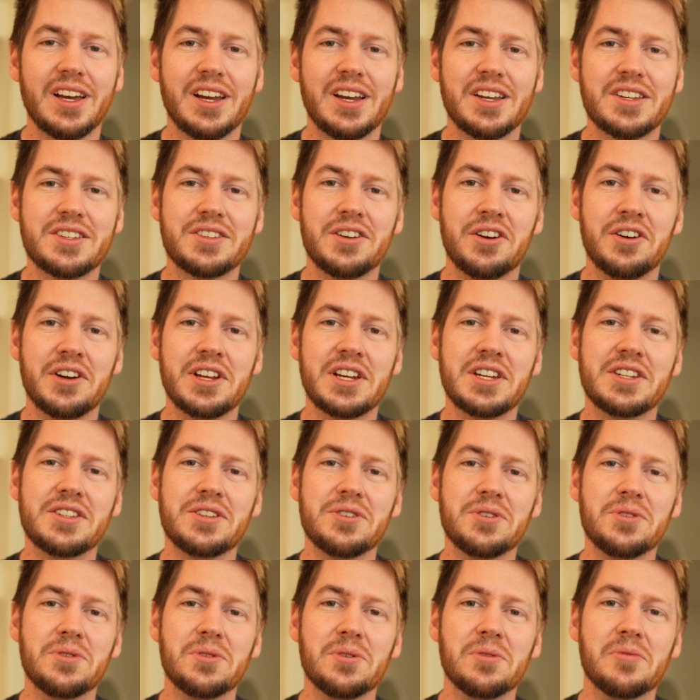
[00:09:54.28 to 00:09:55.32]
starting
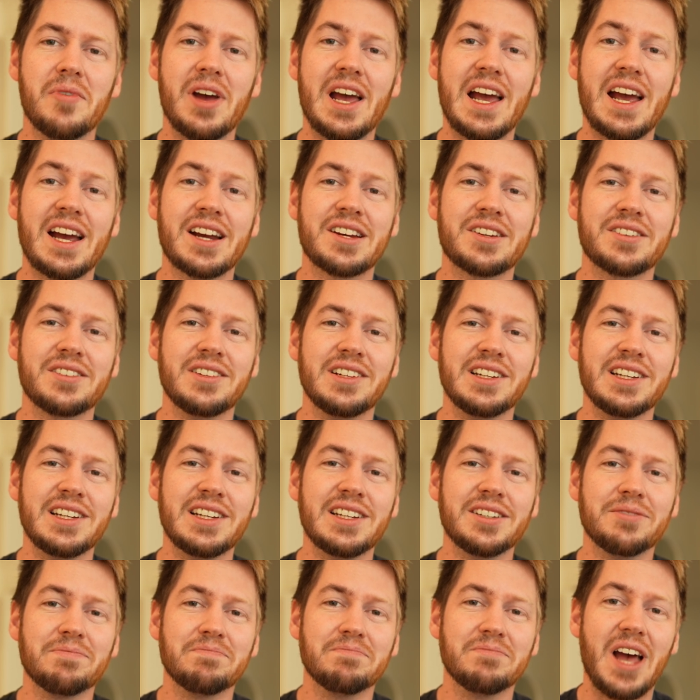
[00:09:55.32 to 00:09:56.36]
to
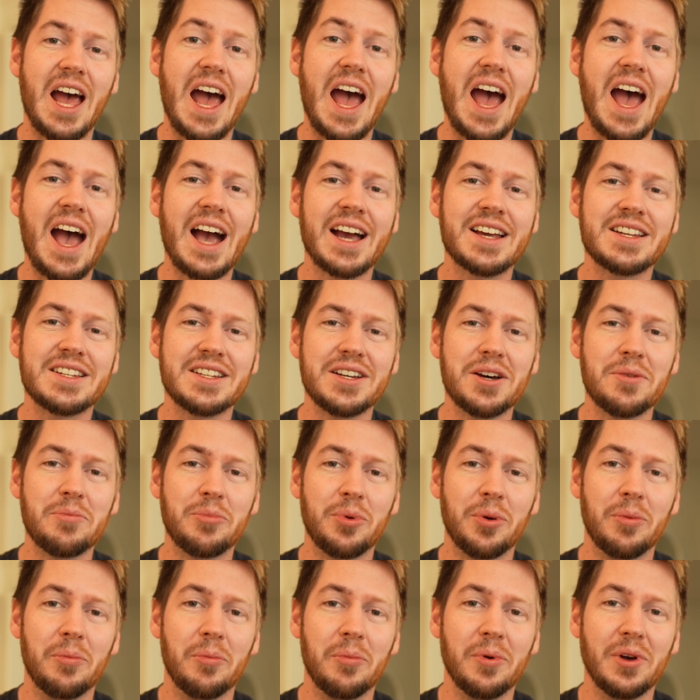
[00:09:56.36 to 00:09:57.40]
actually act
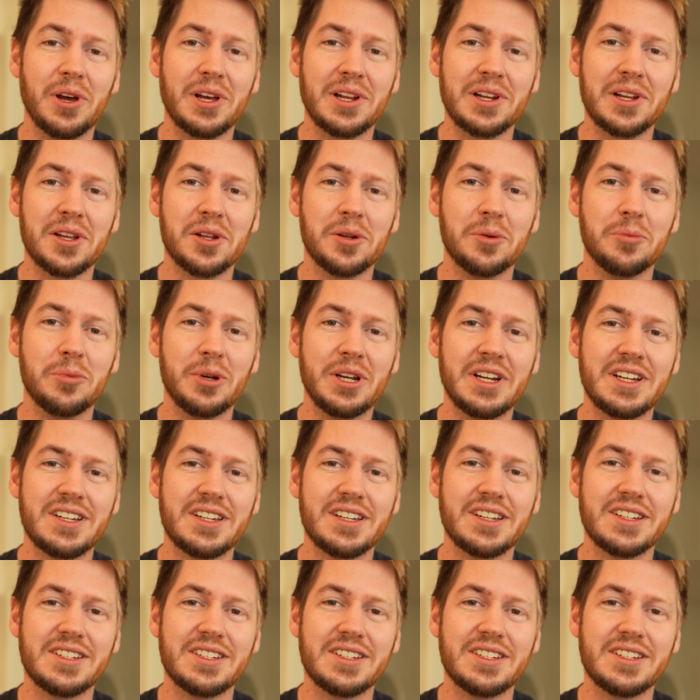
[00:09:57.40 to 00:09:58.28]
up a little bit.